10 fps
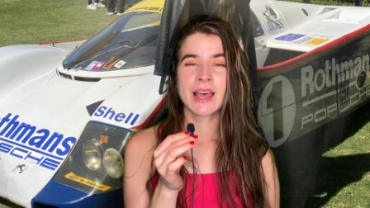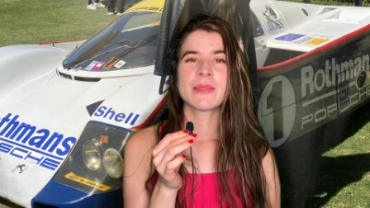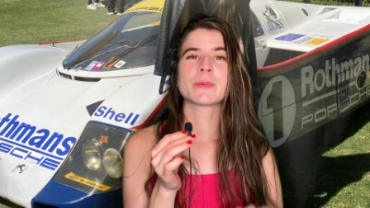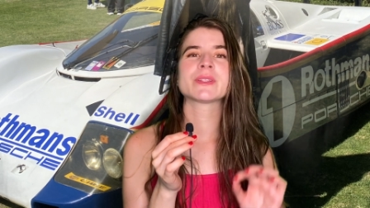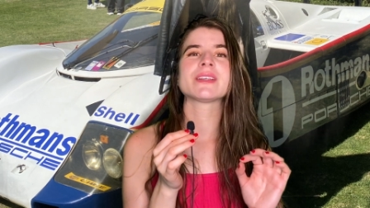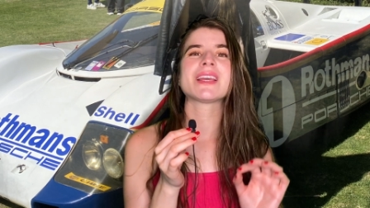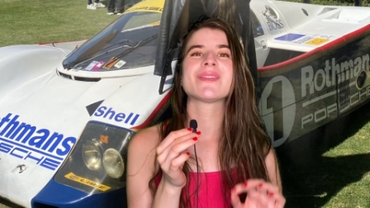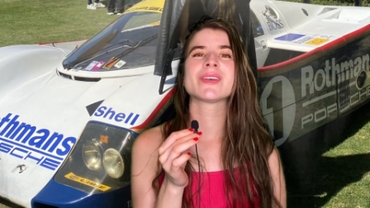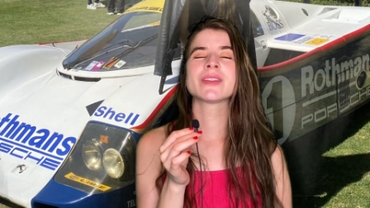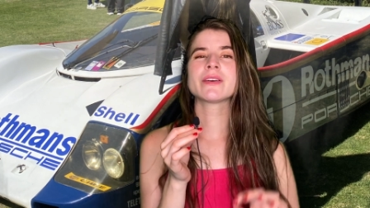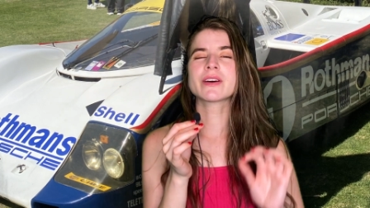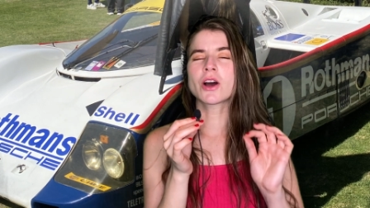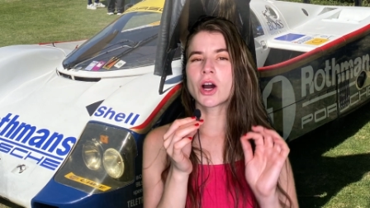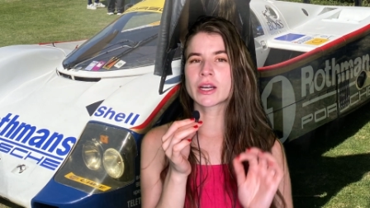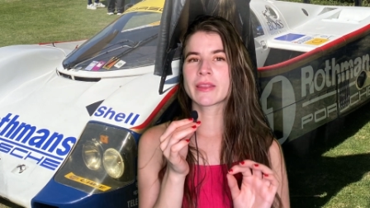There was even the
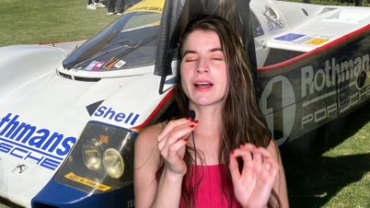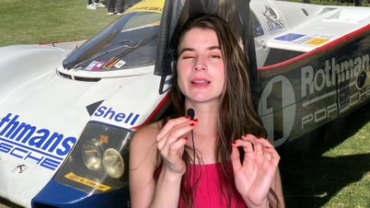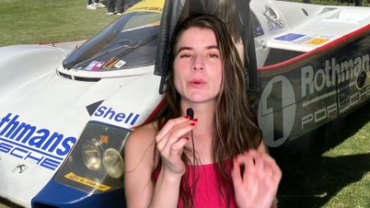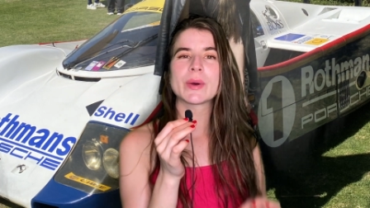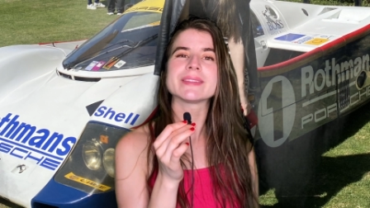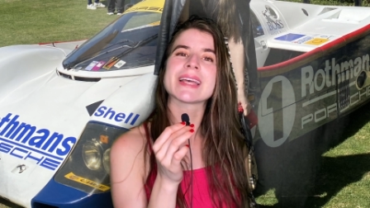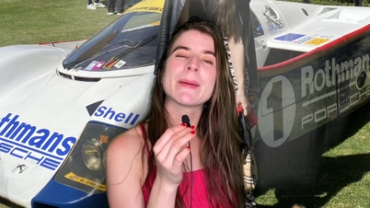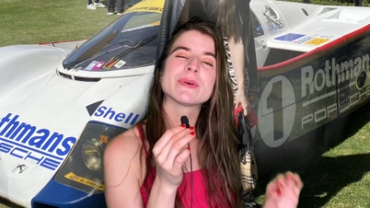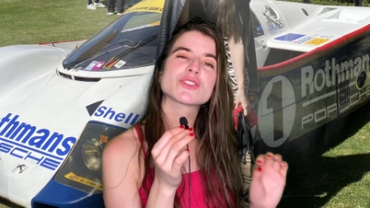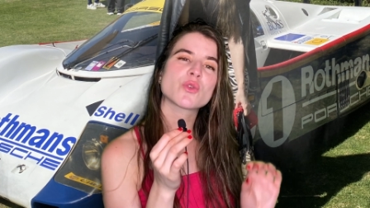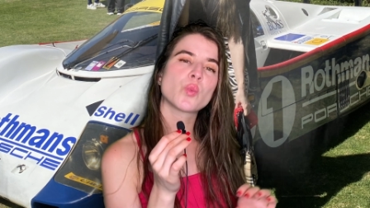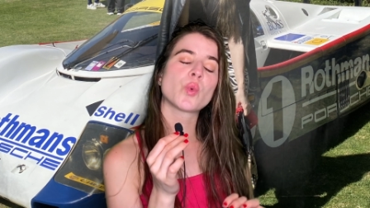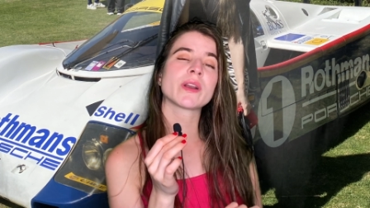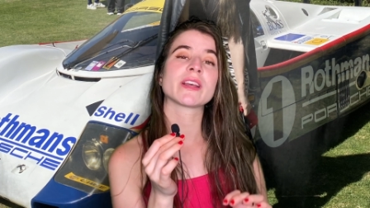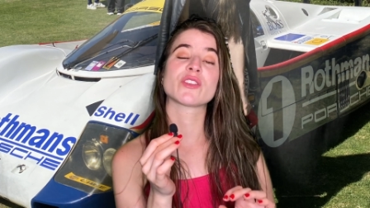car that Lewis Hamilton
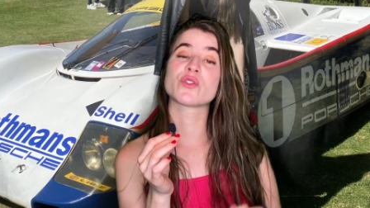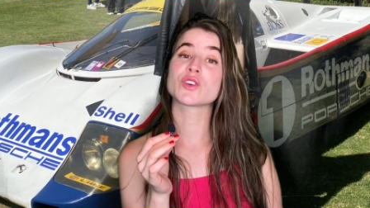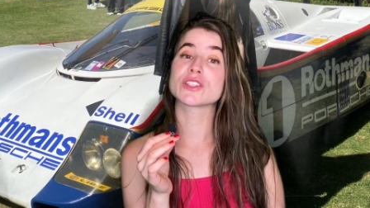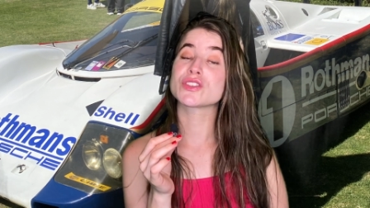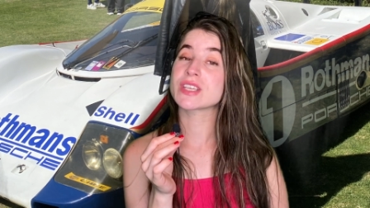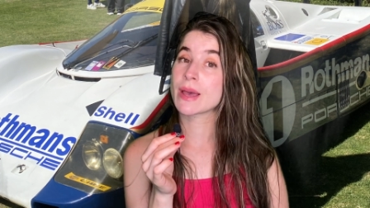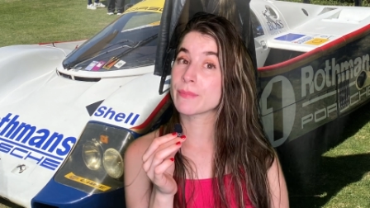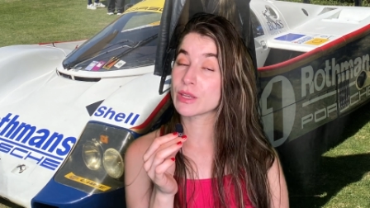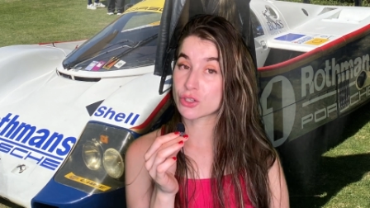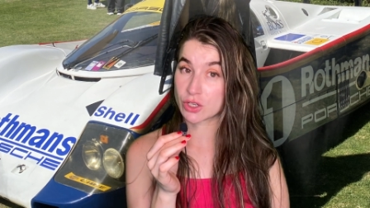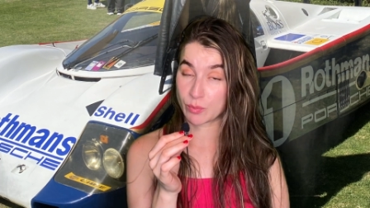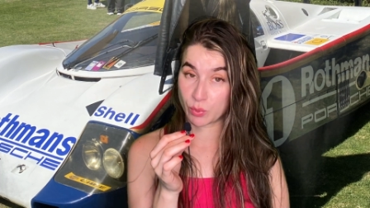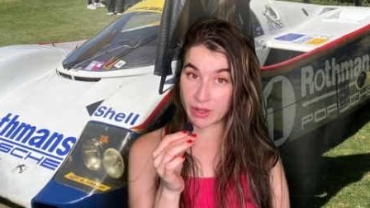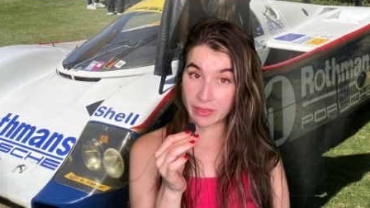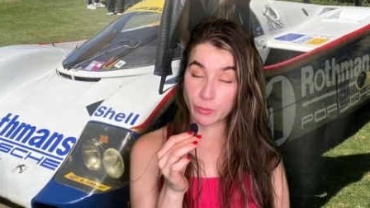won his first championship
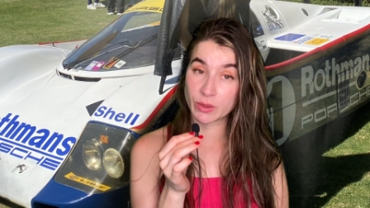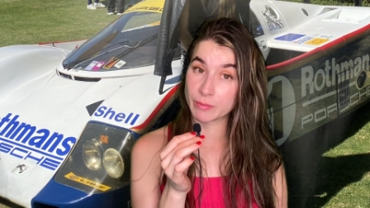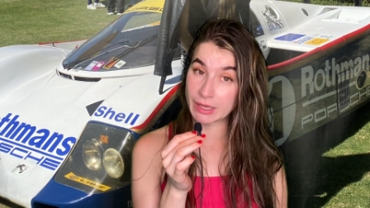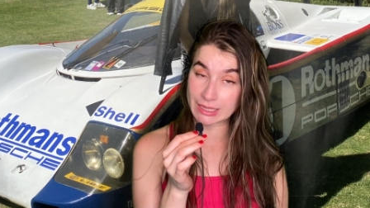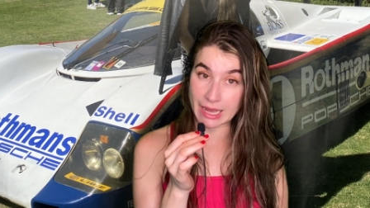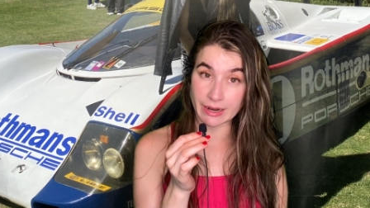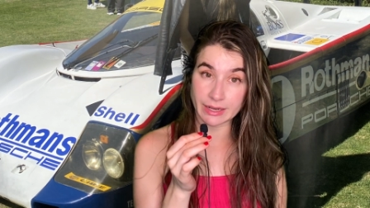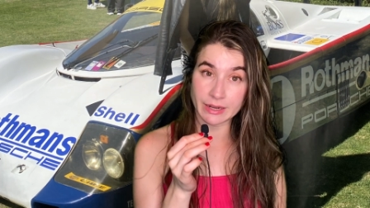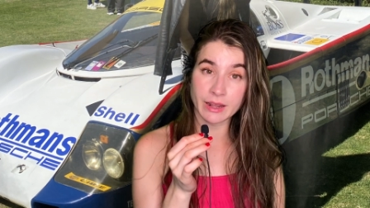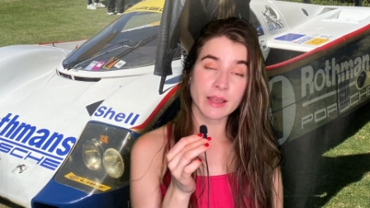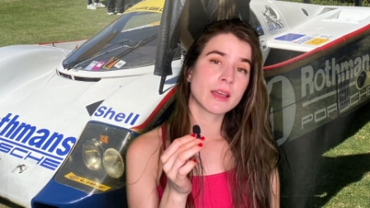with McLaren.